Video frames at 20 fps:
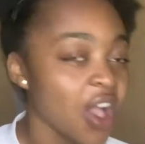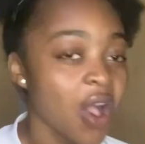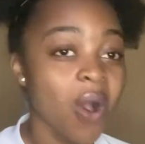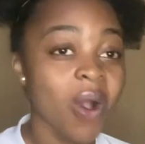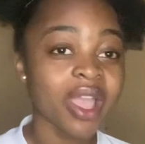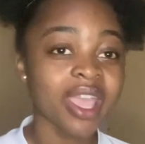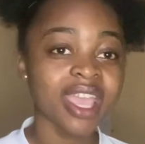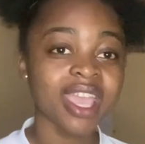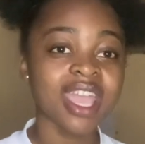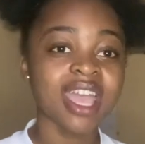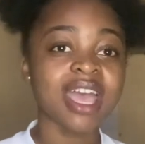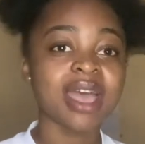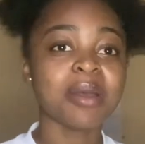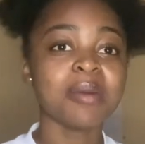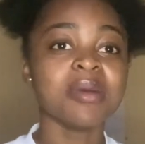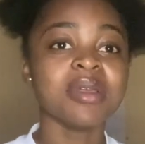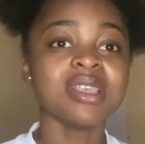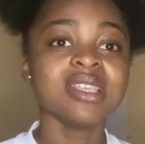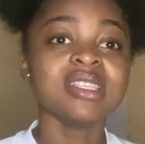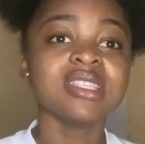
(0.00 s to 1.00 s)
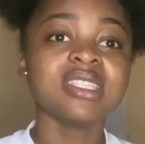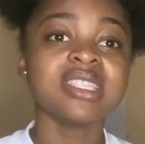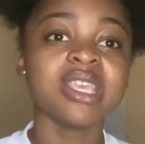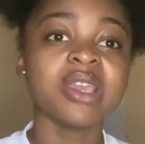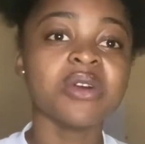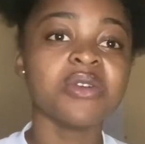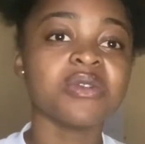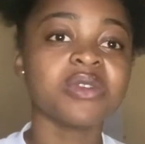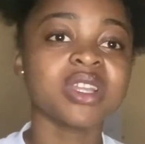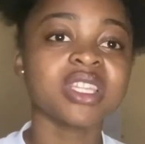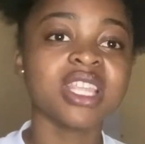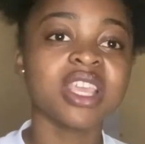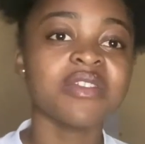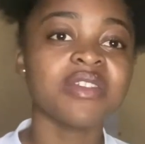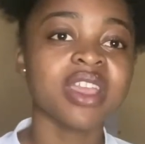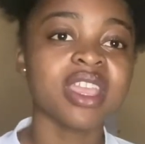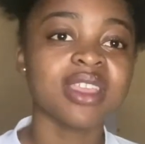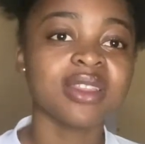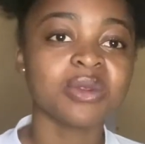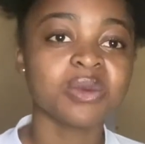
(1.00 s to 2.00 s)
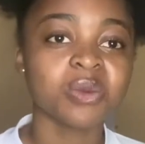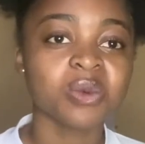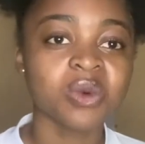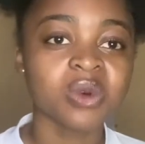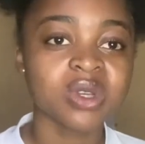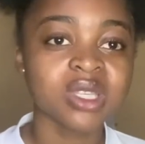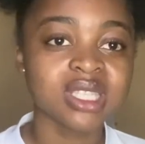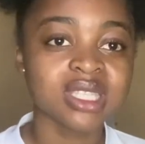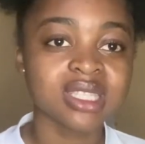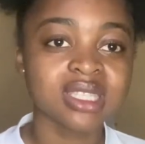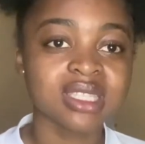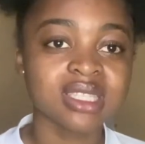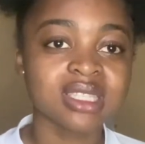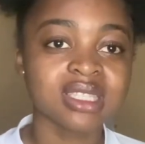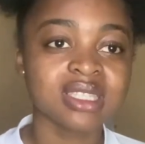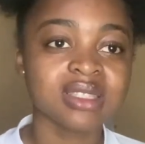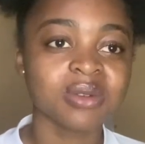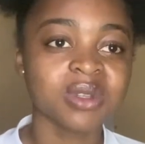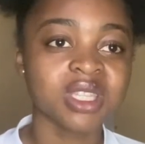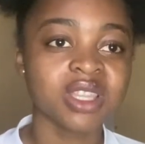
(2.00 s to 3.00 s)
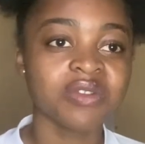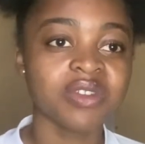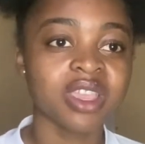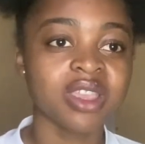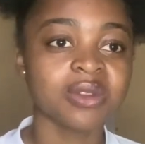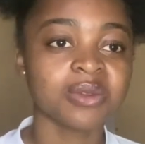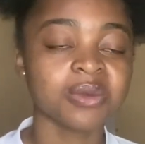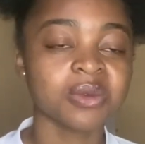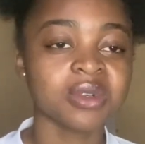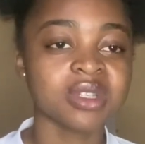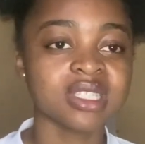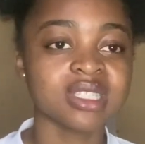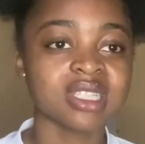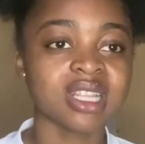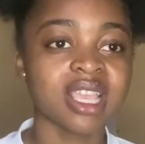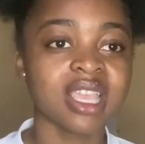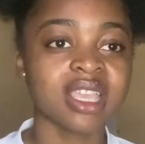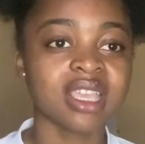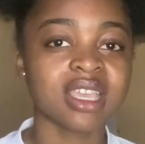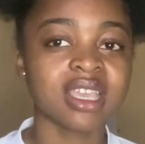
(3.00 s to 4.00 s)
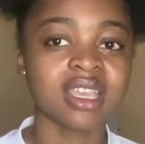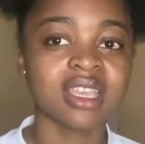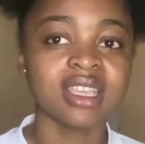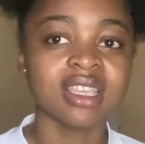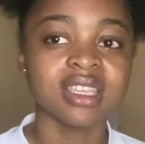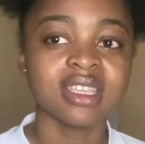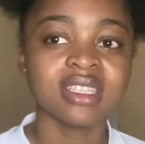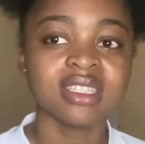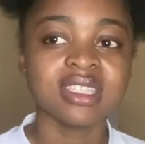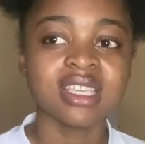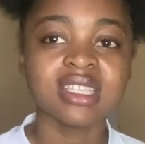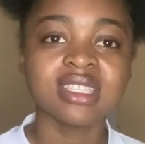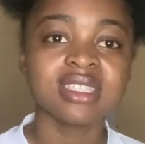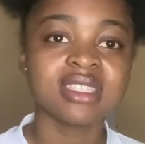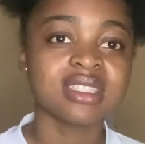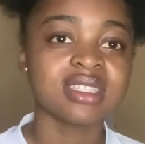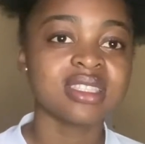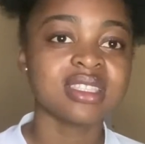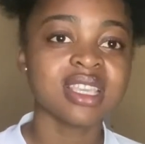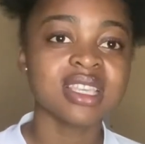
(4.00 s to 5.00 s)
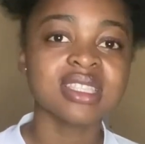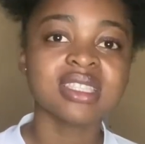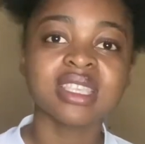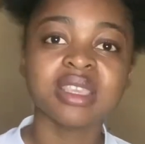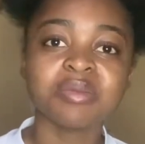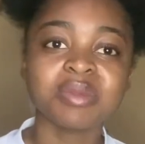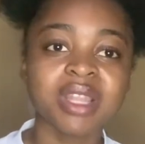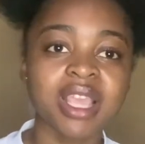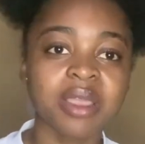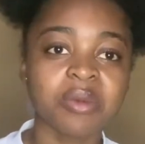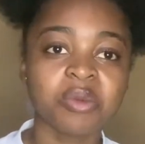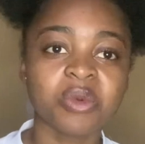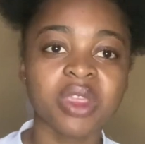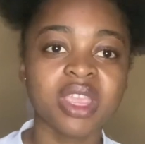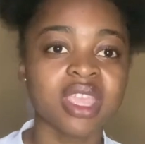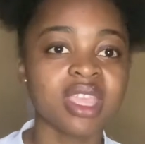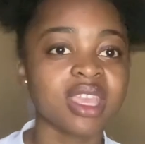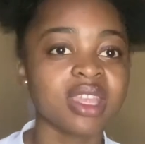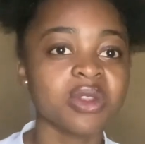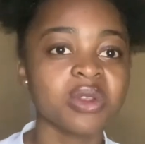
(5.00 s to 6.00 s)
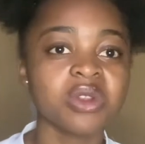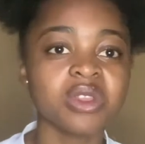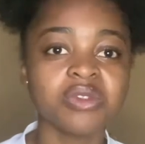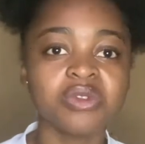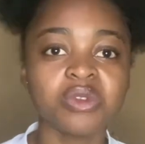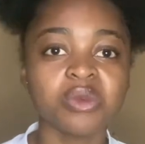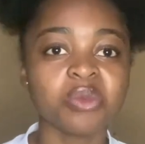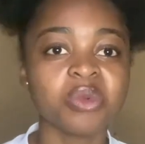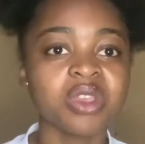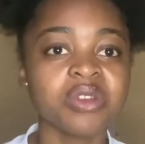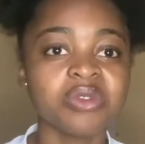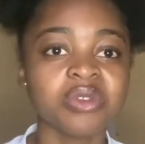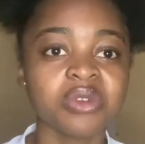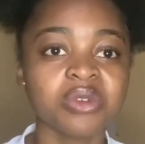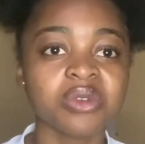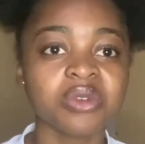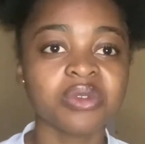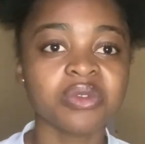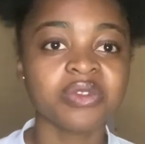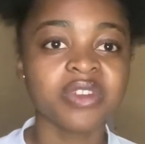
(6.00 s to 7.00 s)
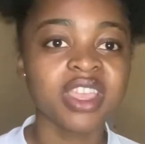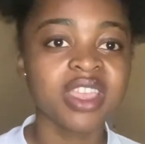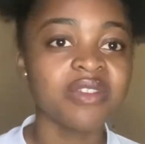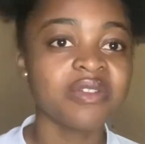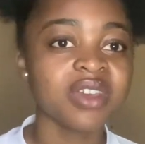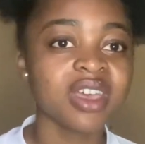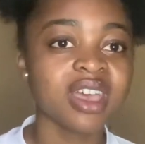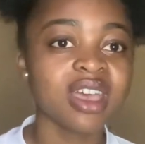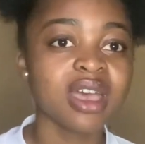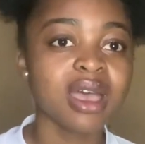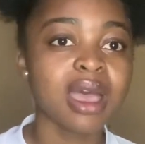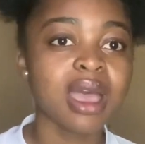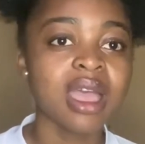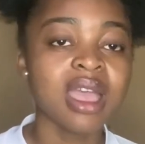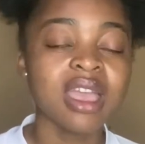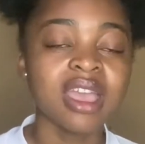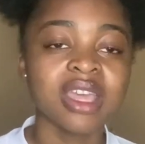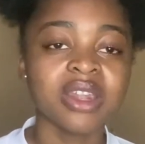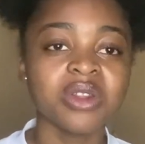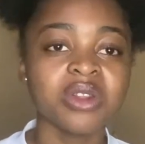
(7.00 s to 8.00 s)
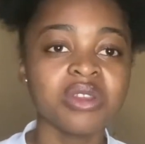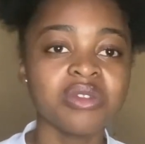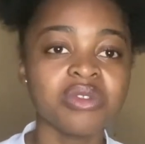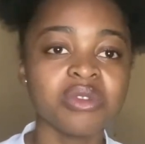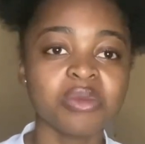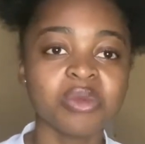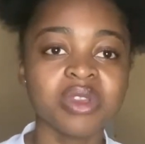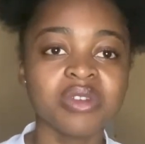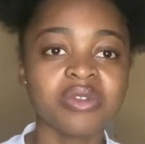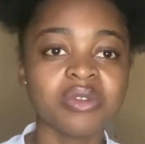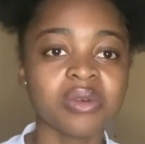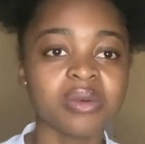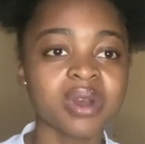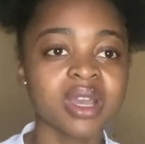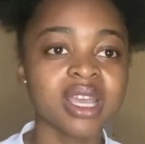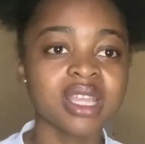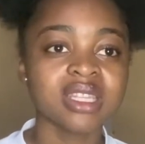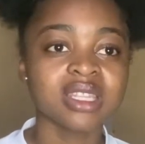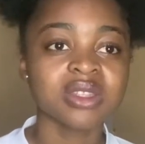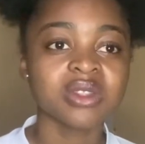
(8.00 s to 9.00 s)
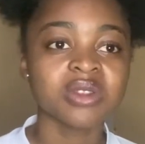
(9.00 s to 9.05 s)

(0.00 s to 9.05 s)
Okay, yeah, CA of whatever it was, like, just keep like praying. I don't know if you pray for favor, I don't know if you pray for what,